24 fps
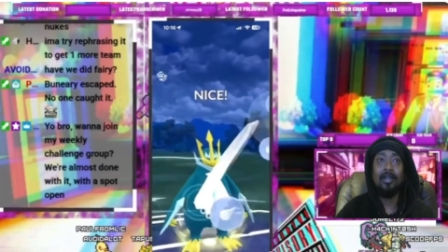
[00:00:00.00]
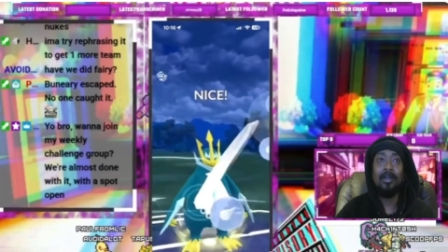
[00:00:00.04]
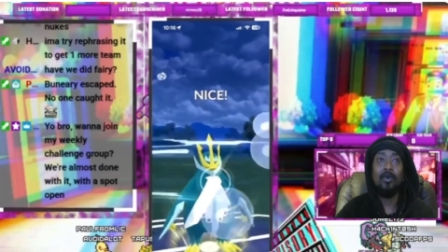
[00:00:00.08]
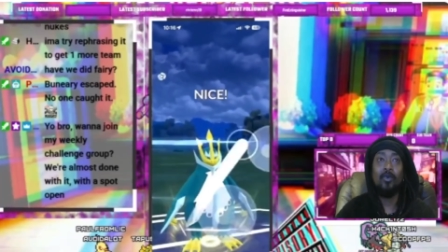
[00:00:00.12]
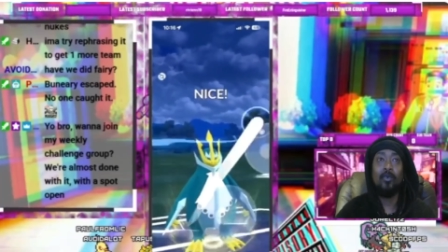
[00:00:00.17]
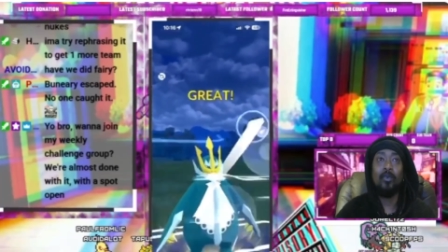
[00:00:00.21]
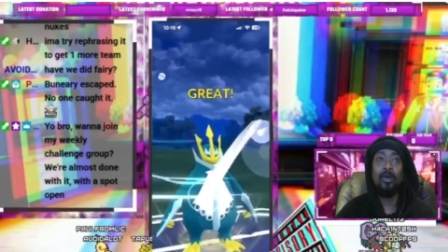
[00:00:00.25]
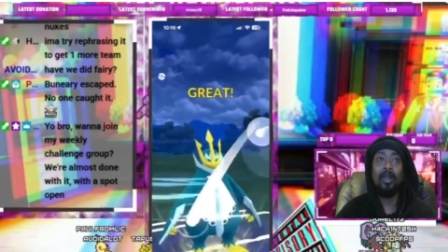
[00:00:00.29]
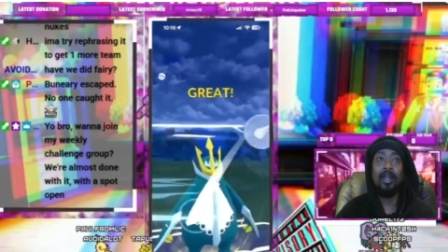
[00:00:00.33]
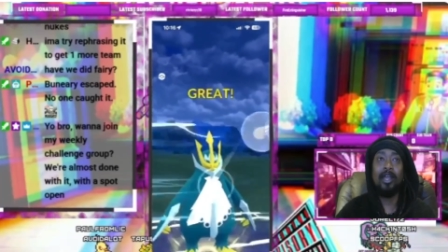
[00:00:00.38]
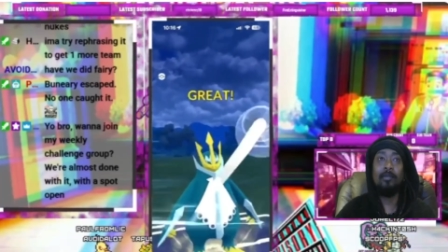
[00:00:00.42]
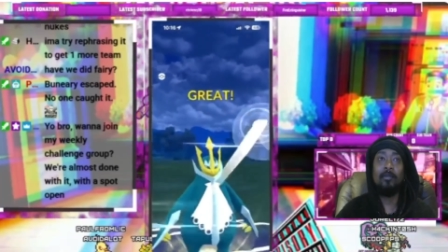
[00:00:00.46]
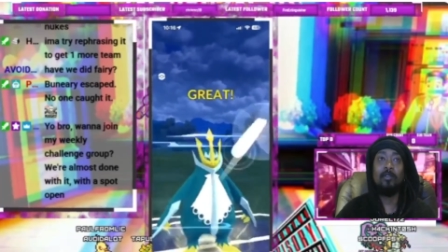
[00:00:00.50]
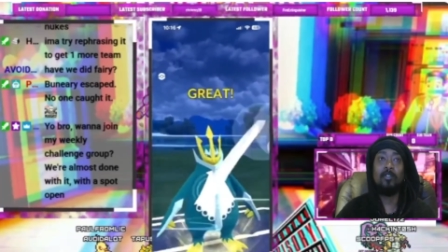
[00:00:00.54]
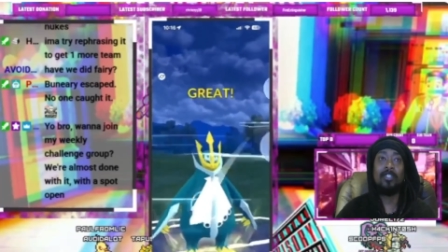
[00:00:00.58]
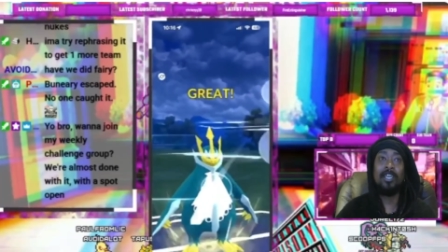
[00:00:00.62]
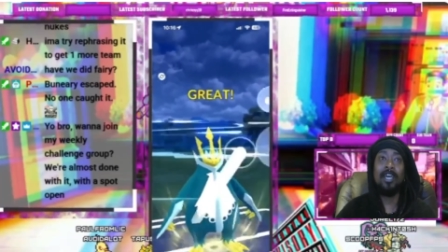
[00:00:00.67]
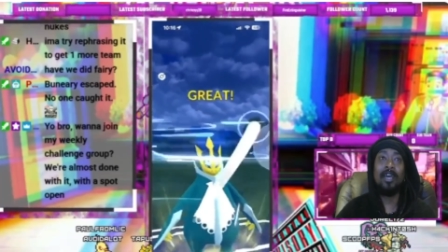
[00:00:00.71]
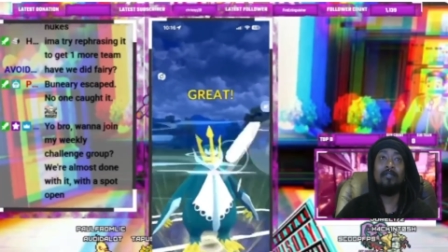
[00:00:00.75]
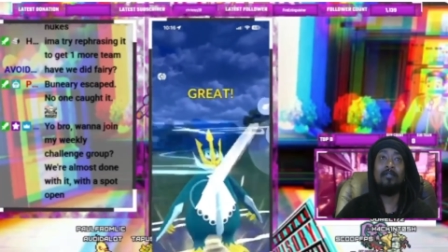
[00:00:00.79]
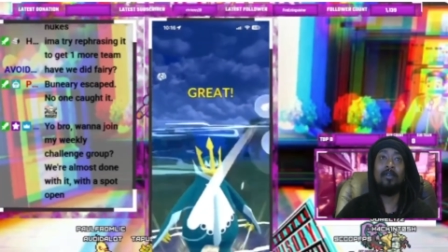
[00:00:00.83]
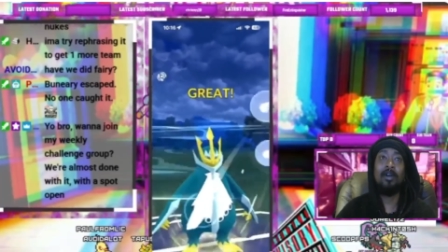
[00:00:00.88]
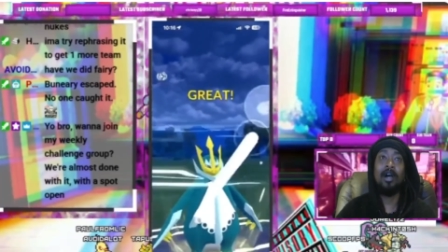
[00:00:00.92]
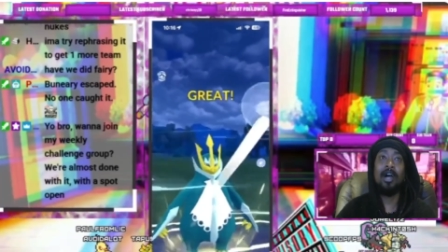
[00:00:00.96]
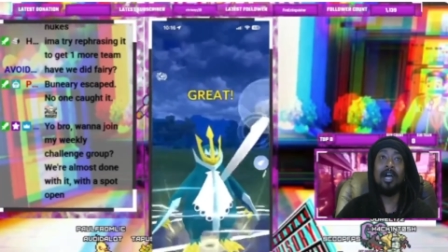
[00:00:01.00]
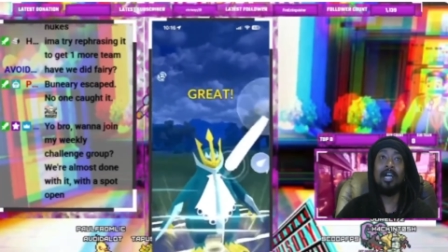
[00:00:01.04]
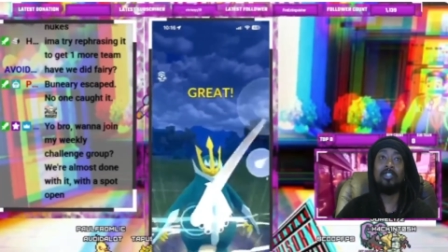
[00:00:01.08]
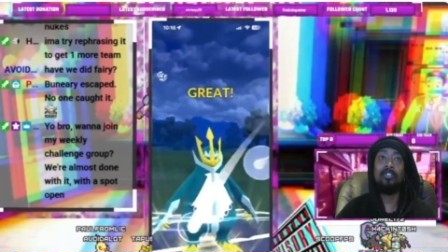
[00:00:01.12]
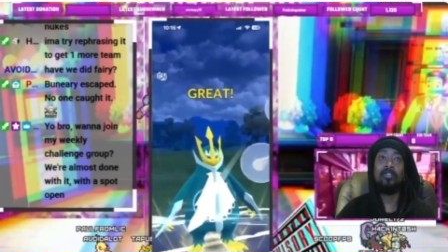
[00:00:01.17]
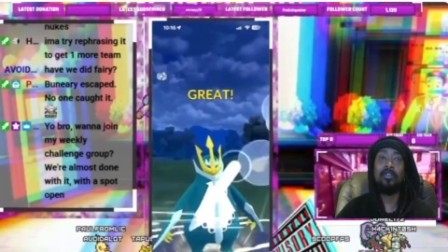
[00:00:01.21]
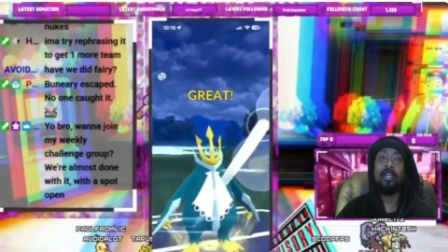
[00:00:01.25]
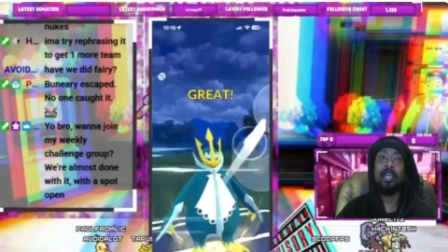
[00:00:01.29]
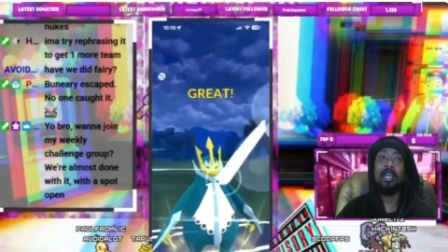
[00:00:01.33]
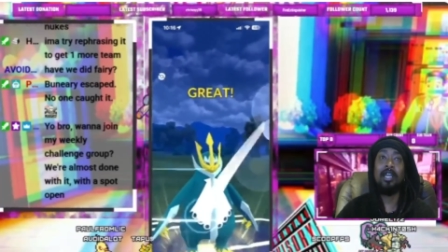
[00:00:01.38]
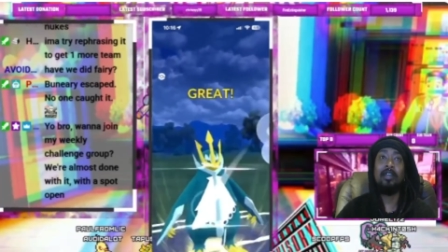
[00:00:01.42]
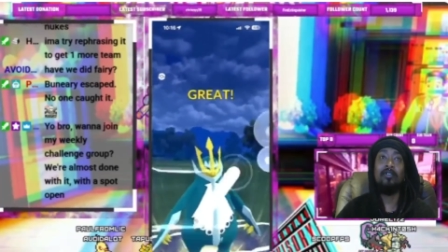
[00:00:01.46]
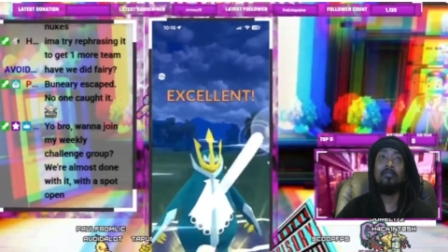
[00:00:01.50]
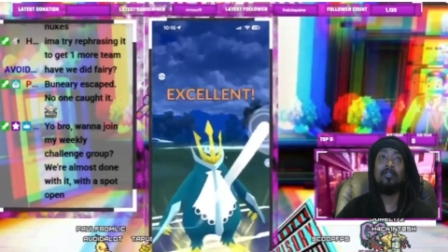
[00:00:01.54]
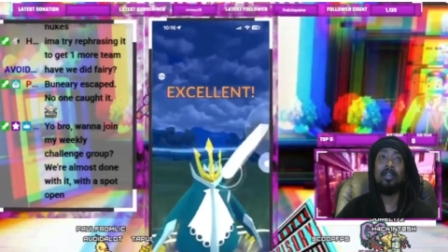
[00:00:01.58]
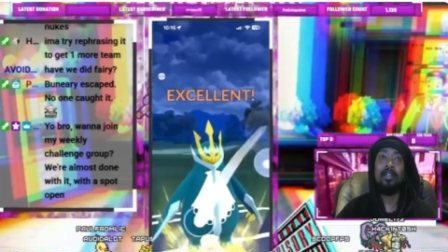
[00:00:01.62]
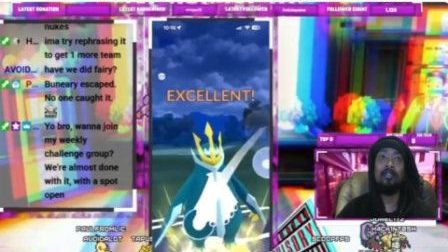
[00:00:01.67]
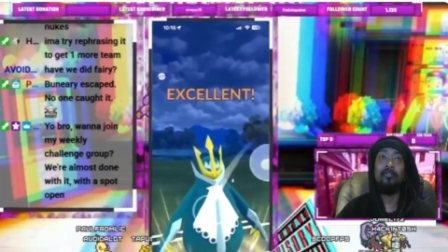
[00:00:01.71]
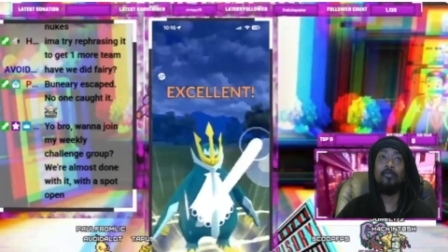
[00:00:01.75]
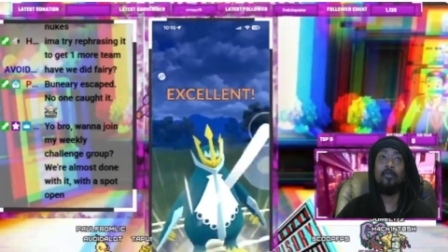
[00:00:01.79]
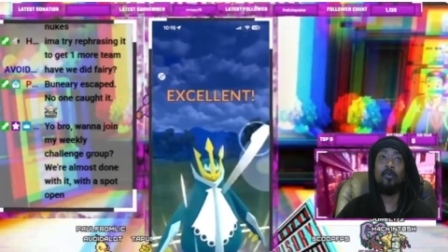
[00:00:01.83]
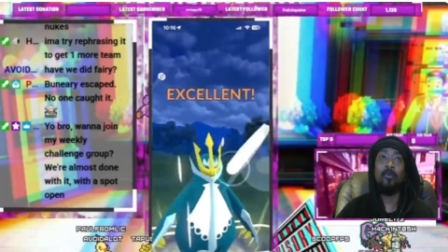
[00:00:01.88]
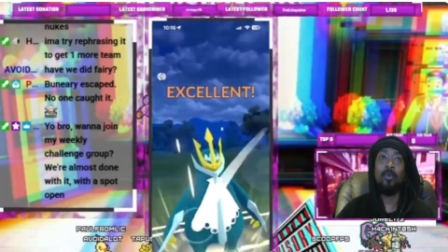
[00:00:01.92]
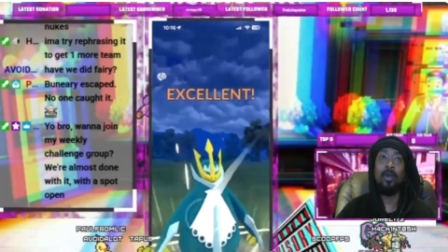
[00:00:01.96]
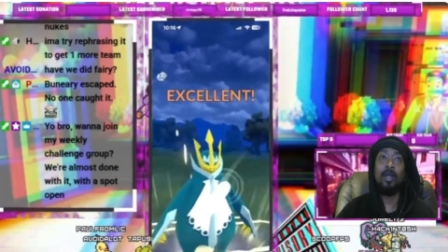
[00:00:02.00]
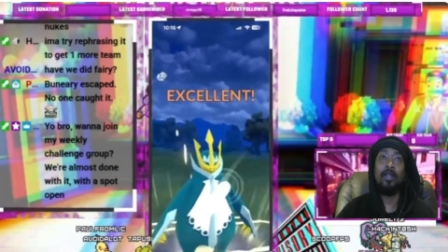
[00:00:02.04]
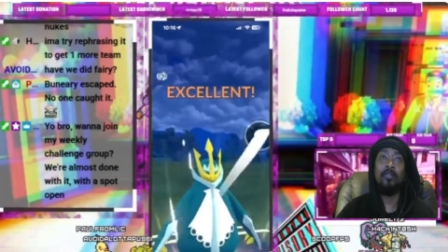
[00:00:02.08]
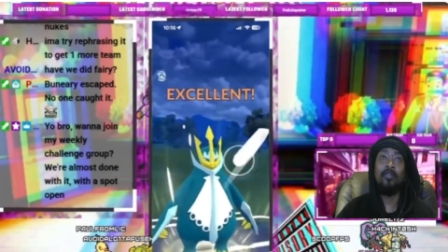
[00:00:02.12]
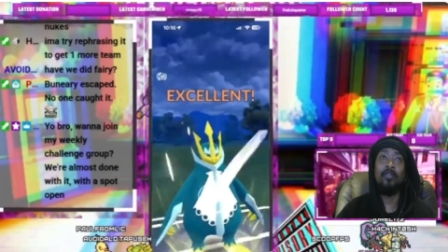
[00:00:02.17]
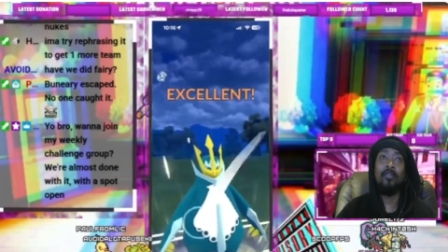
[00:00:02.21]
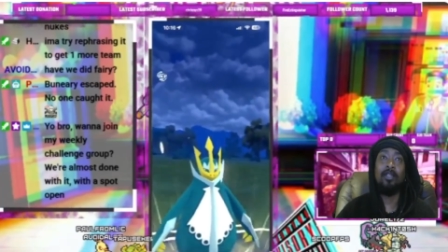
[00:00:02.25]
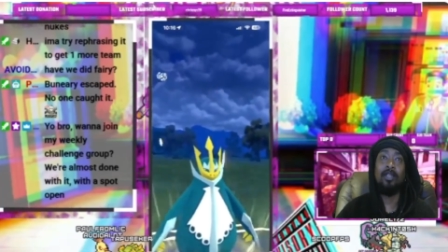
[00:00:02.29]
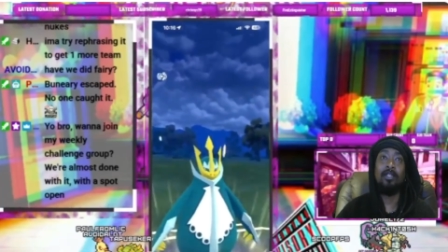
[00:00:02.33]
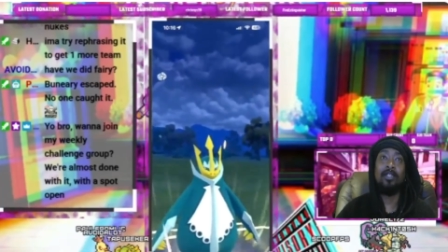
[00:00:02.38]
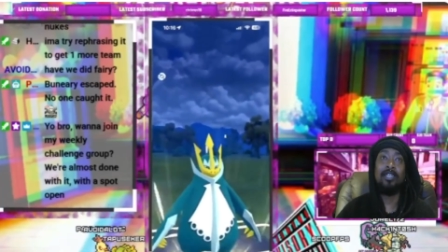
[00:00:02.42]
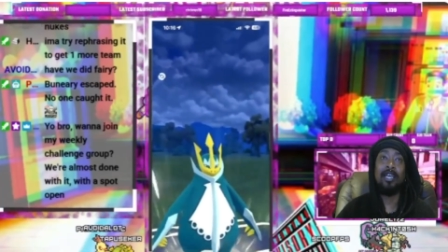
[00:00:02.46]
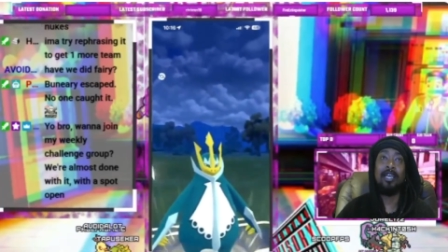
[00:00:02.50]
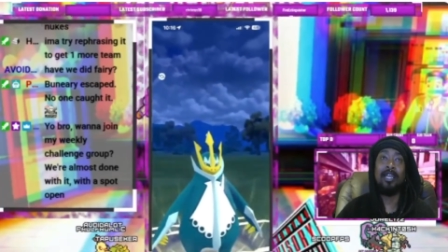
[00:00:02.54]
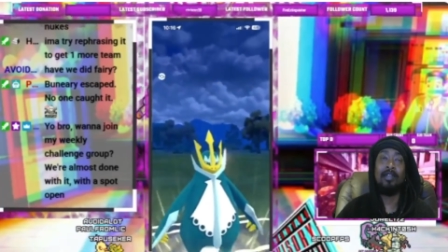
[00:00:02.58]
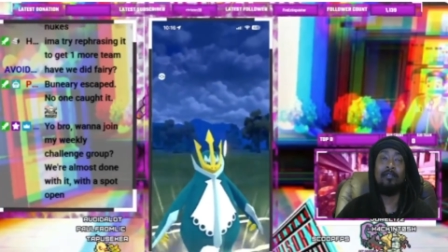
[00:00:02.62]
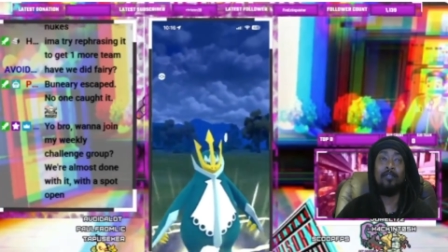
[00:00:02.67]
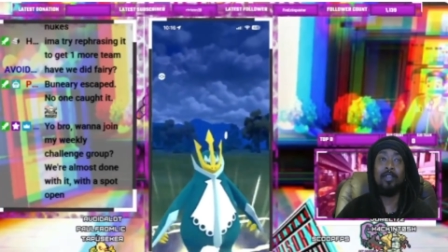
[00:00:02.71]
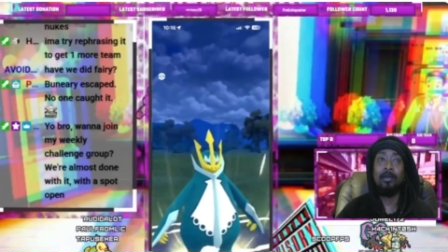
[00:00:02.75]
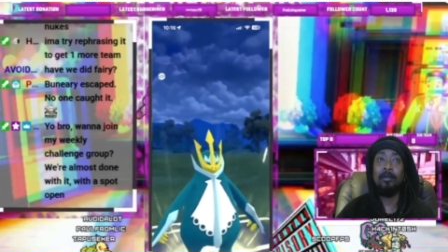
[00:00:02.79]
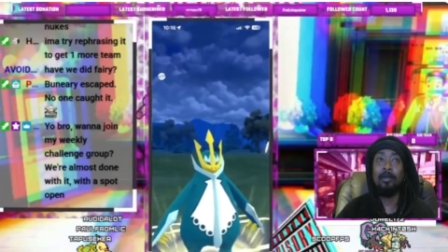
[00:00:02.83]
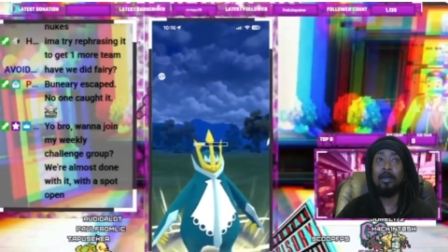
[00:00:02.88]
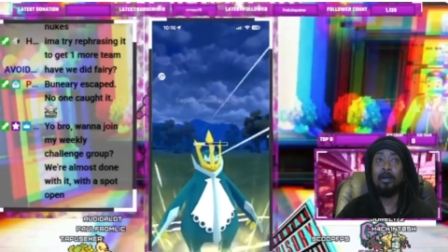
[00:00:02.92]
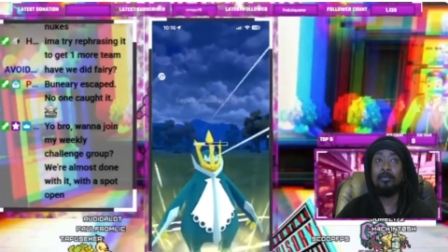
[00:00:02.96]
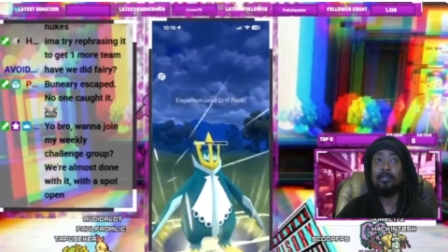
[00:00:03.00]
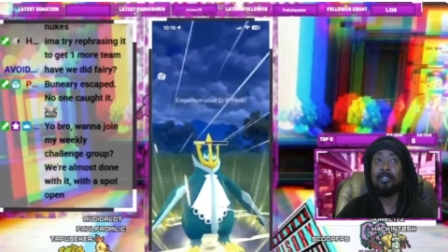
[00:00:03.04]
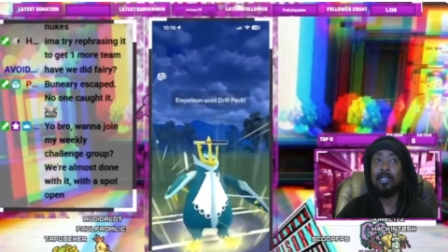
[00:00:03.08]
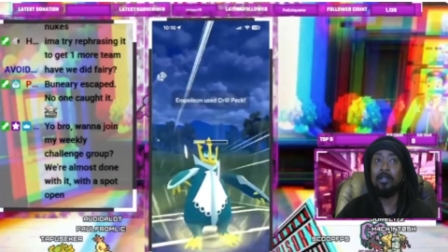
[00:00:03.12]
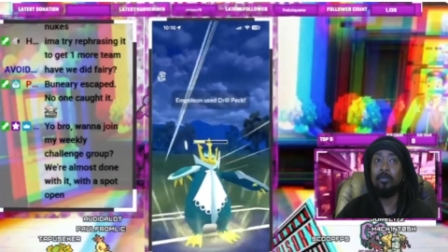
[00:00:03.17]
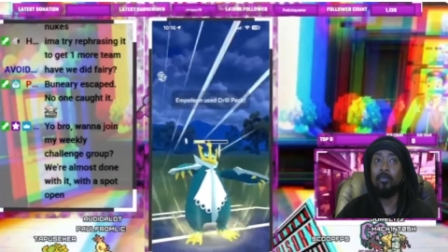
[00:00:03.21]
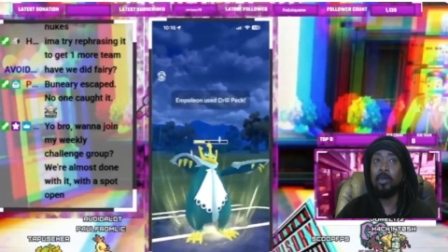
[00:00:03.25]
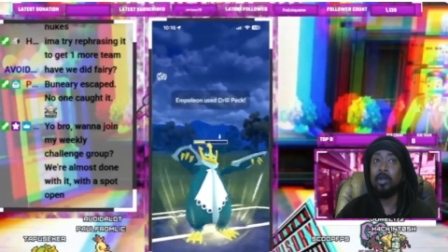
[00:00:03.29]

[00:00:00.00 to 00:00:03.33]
we're able to have a Hydro Cannon ready for when the Talonflame comes in.